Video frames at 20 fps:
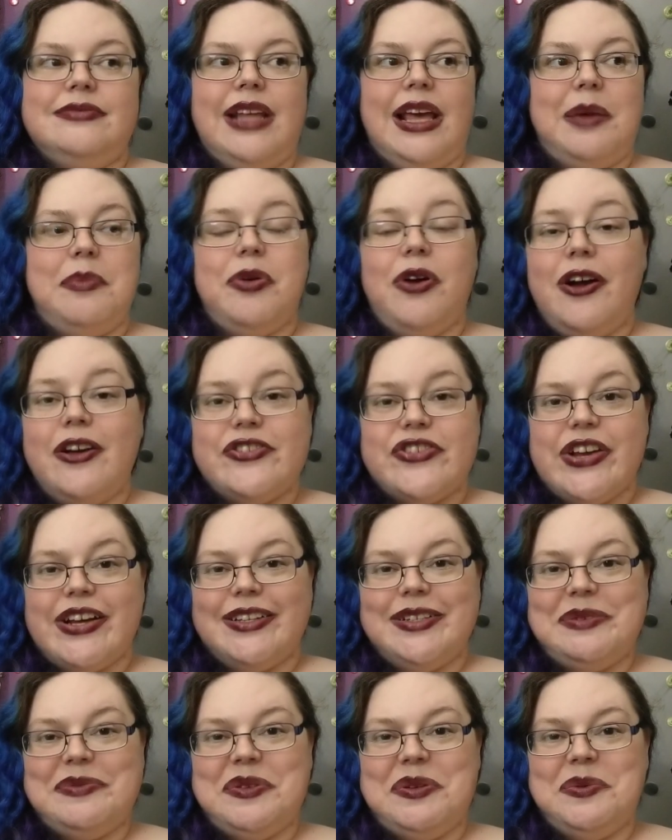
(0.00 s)
A
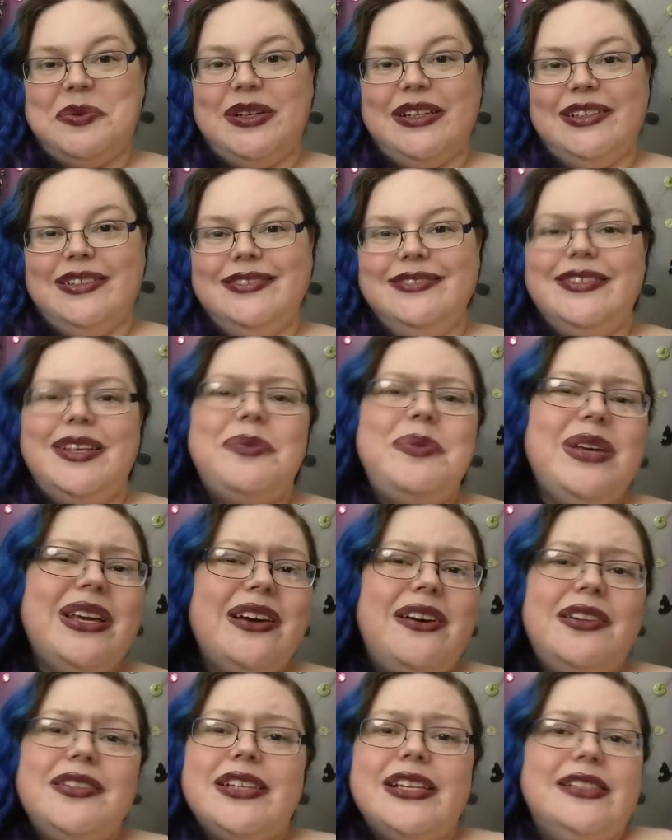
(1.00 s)
project, if you will, that
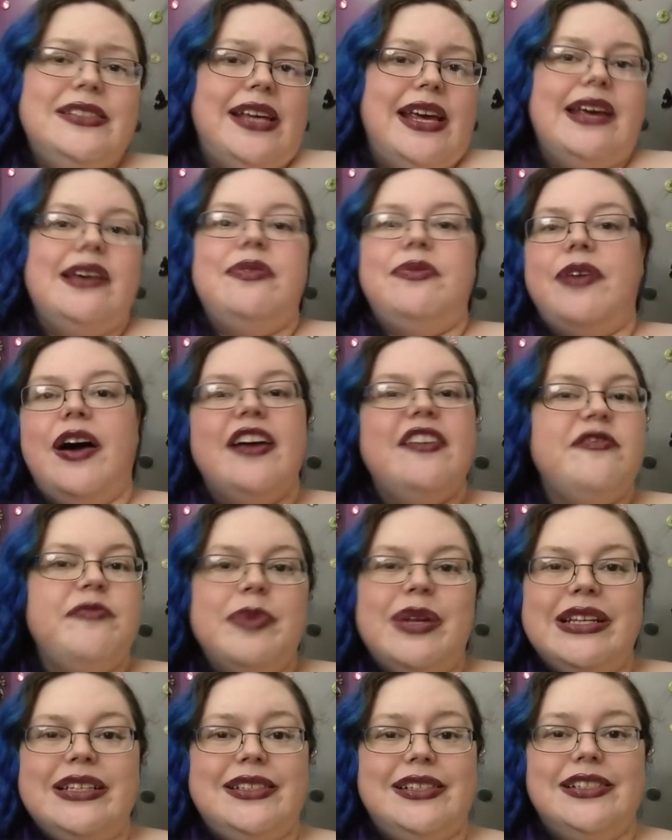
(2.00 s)
we all can take 5
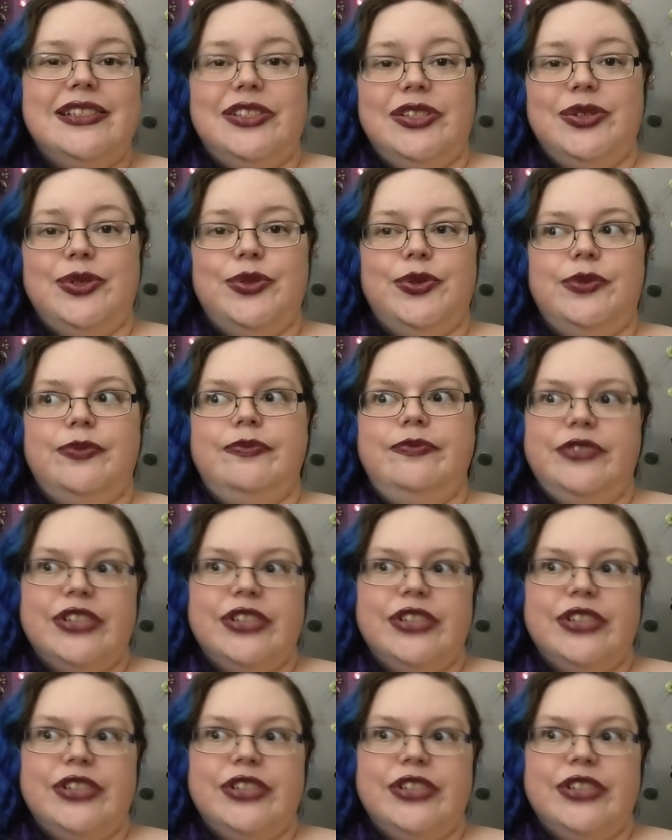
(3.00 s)
minutes and do,